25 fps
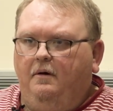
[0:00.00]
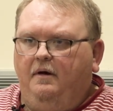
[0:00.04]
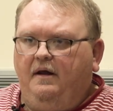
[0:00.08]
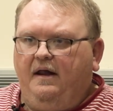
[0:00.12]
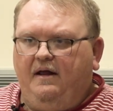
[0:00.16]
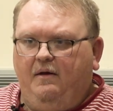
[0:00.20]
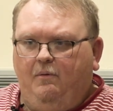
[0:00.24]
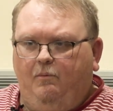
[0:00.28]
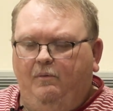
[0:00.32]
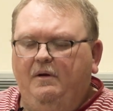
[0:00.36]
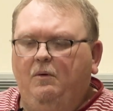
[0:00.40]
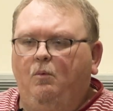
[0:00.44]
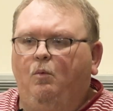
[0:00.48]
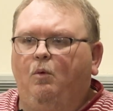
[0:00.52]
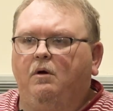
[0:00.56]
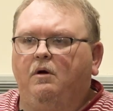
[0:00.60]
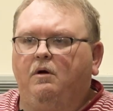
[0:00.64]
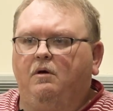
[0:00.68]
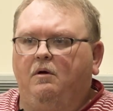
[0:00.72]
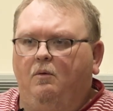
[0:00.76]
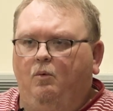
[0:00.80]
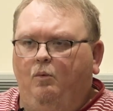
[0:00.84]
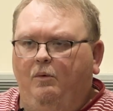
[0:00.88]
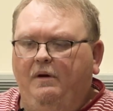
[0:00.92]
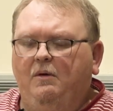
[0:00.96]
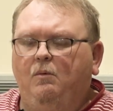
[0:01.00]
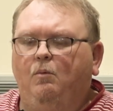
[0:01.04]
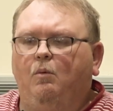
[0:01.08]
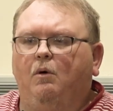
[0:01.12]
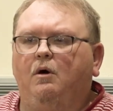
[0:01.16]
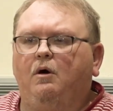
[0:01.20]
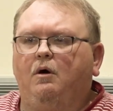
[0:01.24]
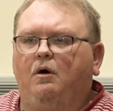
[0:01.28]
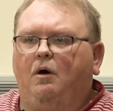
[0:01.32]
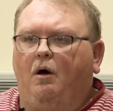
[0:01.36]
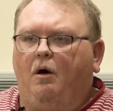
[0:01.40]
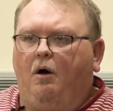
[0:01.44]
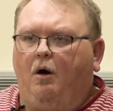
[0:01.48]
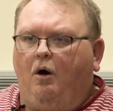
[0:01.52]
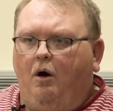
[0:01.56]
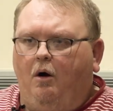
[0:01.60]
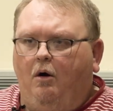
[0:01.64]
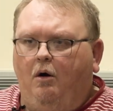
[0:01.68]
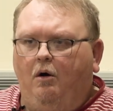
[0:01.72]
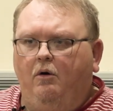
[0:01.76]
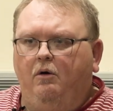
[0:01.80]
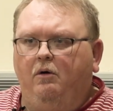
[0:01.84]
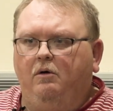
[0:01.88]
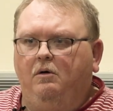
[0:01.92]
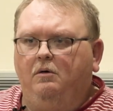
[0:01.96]
And we work
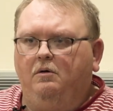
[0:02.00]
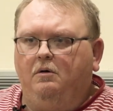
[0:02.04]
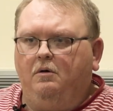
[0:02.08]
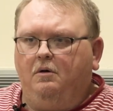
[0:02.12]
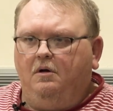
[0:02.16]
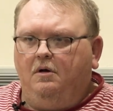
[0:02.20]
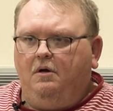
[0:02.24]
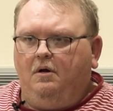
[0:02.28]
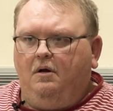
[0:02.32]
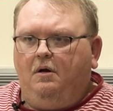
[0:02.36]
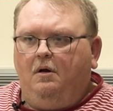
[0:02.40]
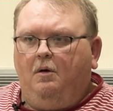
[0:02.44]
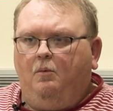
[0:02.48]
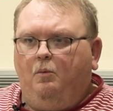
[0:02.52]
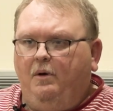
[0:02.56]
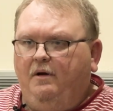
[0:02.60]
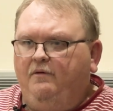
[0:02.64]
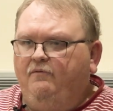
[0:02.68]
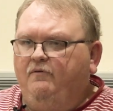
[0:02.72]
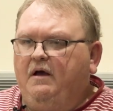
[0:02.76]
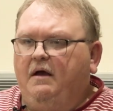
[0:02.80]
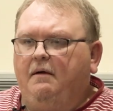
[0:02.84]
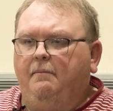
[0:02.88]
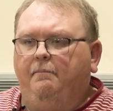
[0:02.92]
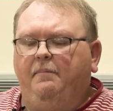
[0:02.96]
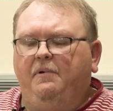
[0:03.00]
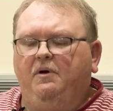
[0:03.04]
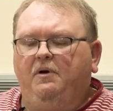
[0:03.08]
hard. We've got